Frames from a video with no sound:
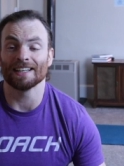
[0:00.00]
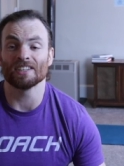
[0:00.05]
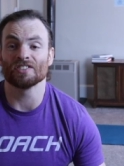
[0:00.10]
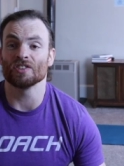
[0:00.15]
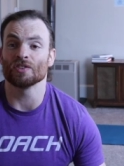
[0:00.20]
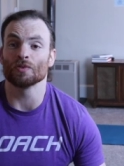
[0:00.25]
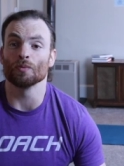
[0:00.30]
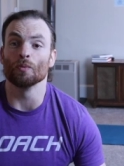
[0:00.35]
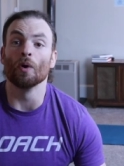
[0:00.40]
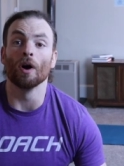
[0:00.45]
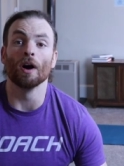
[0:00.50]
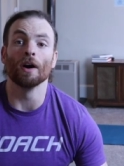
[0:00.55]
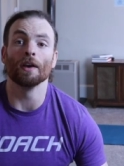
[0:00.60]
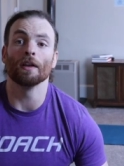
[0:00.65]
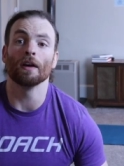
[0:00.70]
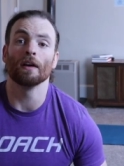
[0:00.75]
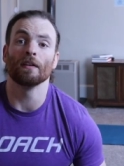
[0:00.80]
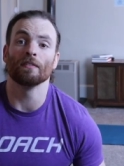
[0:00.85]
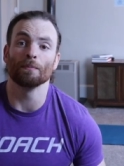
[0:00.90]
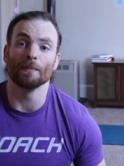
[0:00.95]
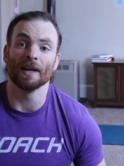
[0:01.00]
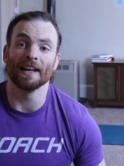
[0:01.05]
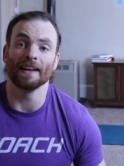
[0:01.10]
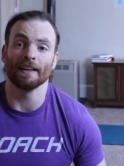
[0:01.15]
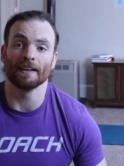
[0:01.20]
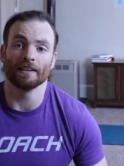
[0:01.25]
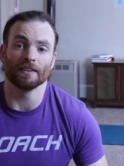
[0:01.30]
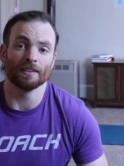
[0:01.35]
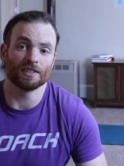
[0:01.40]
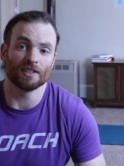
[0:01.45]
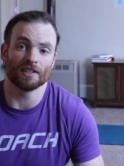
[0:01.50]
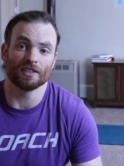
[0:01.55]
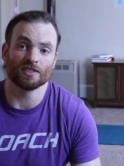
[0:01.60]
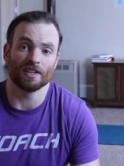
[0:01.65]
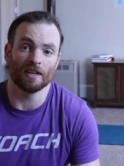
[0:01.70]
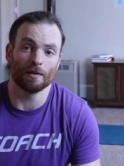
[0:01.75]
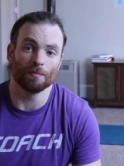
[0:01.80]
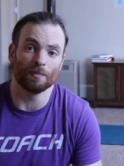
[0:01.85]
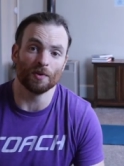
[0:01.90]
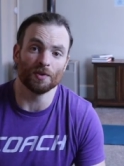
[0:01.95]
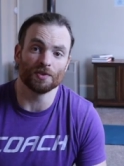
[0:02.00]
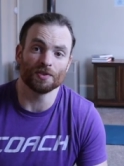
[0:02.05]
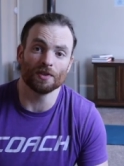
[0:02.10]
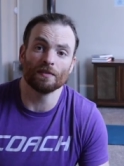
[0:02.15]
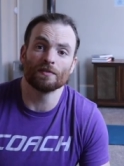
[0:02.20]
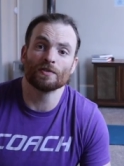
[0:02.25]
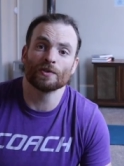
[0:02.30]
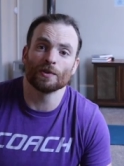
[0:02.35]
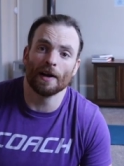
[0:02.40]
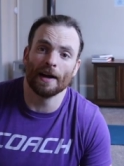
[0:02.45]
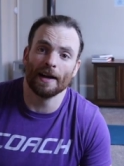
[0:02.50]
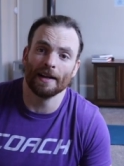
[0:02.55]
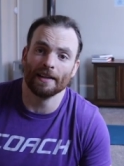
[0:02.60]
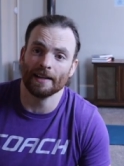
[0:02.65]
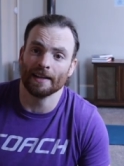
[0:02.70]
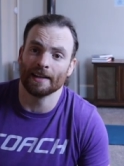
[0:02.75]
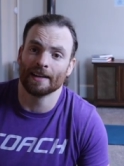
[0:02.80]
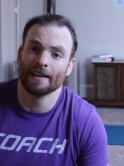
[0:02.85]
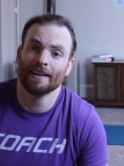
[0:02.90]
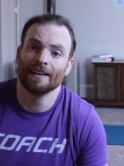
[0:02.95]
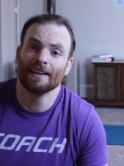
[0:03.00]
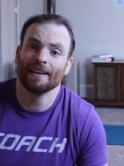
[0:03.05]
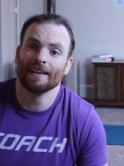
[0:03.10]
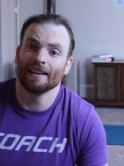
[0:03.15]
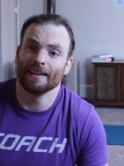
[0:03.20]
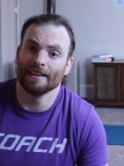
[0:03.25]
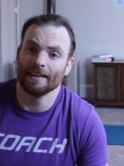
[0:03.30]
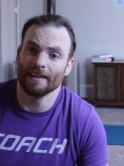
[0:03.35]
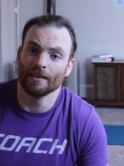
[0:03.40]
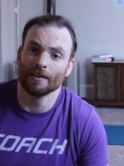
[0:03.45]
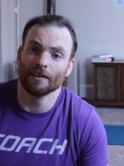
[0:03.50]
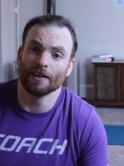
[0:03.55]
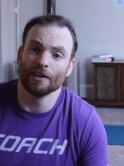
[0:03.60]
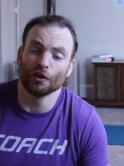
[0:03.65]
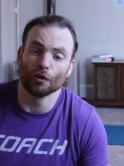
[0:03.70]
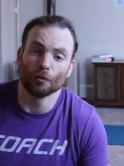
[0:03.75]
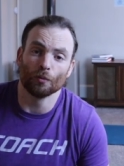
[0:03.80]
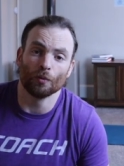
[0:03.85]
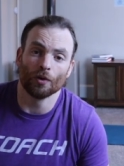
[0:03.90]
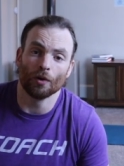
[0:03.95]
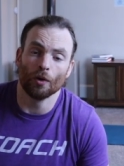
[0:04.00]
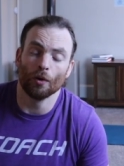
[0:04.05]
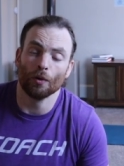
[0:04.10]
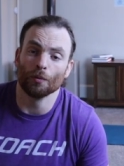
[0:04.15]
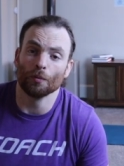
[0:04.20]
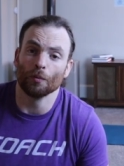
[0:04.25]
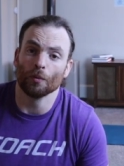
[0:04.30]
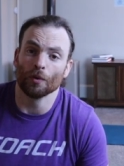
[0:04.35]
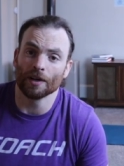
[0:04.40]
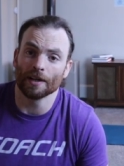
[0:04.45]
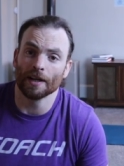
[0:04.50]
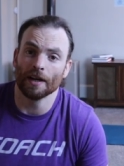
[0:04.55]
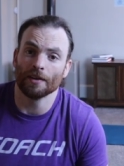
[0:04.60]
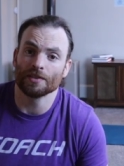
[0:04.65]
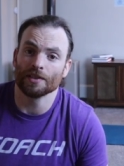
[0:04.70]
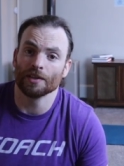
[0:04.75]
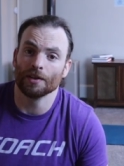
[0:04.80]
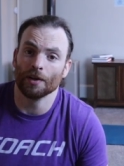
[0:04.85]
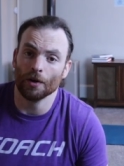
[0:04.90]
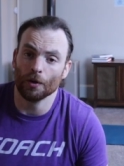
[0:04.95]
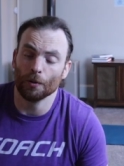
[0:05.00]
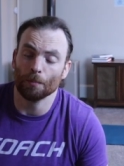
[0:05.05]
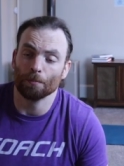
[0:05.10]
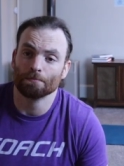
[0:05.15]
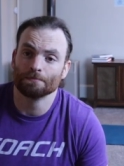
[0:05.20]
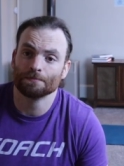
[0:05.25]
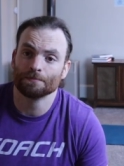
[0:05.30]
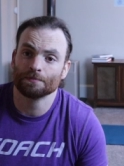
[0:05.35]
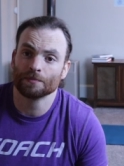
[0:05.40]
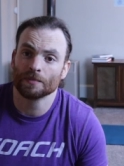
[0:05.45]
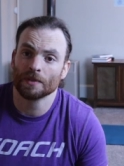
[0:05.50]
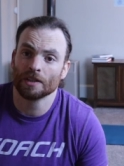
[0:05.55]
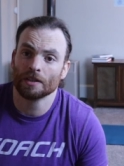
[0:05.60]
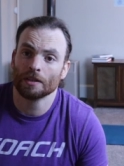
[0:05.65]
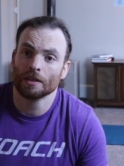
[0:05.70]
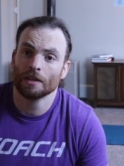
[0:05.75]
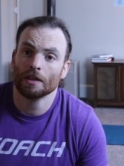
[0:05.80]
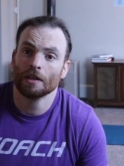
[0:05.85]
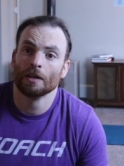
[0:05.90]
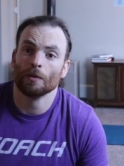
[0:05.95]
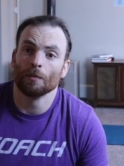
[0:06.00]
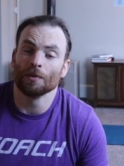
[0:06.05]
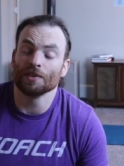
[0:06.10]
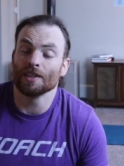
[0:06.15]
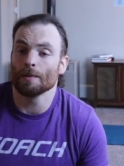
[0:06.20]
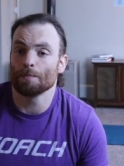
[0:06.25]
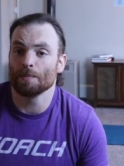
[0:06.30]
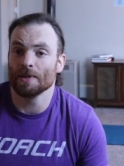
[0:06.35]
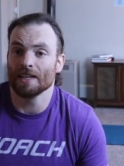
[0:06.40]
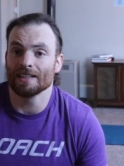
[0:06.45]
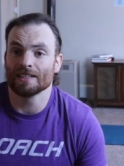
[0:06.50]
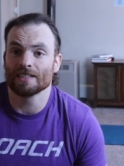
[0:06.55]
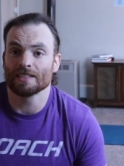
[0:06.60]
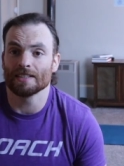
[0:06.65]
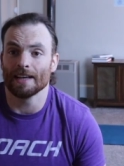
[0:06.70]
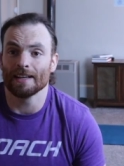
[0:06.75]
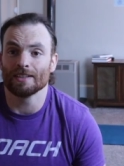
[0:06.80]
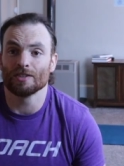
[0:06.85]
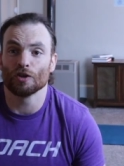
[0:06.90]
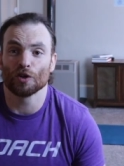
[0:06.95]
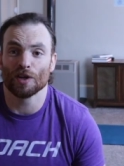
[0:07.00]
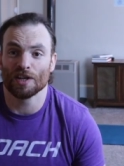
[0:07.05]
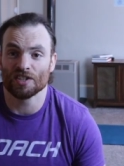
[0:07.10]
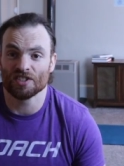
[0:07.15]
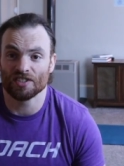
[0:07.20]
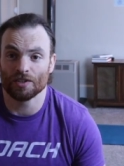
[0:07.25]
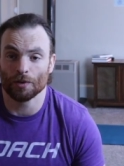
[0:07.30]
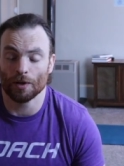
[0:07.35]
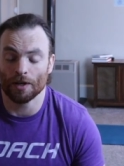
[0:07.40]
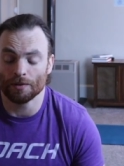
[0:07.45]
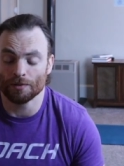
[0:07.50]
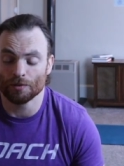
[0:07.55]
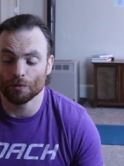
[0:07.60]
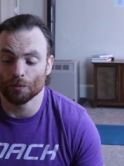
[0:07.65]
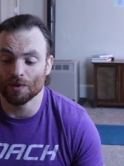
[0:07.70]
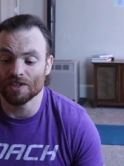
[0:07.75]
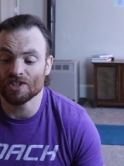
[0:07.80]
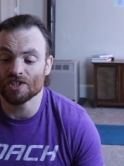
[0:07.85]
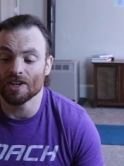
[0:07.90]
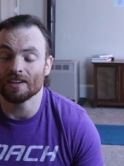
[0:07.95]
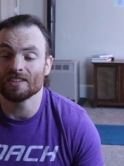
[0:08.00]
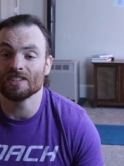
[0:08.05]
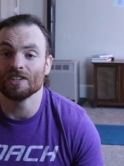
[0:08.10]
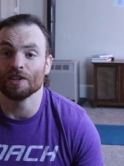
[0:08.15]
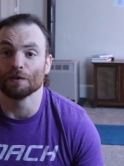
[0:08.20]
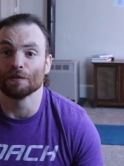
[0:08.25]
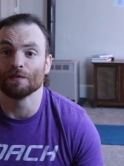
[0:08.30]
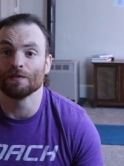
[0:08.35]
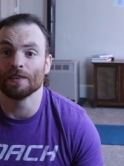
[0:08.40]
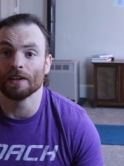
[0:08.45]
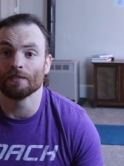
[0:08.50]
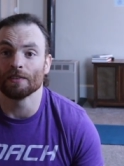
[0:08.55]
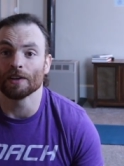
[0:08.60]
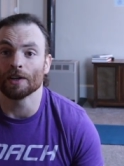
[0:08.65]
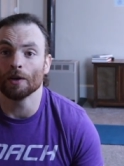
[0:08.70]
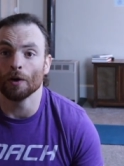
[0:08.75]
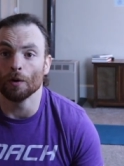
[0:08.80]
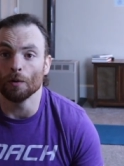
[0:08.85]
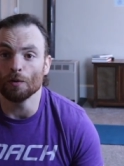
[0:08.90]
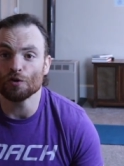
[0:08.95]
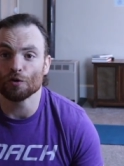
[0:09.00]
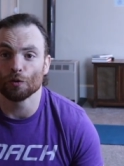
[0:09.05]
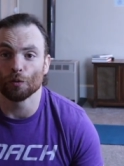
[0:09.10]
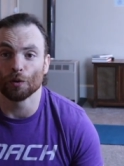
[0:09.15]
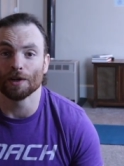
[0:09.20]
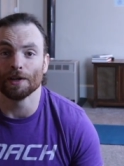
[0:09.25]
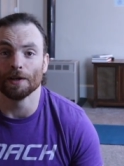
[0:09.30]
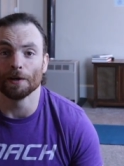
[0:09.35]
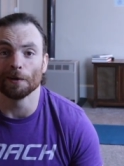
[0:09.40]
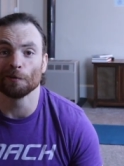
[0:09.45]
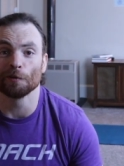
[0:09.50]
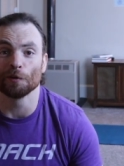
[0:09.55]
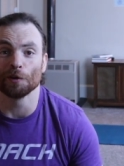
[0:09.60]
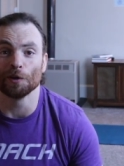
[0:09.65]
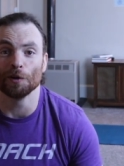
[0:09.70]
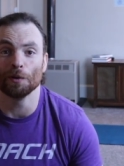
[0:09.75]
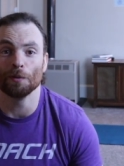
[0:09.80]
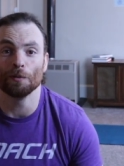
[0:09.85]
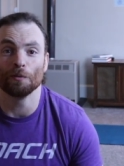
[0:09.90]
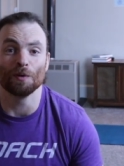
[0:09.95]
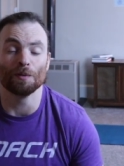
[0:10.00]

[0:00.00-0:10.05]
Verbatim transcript: That's just one of many endless examples of trialing and airing your own workouts at home. With that being said, don't hesitate to reach out to your favorite coach. We're here for you.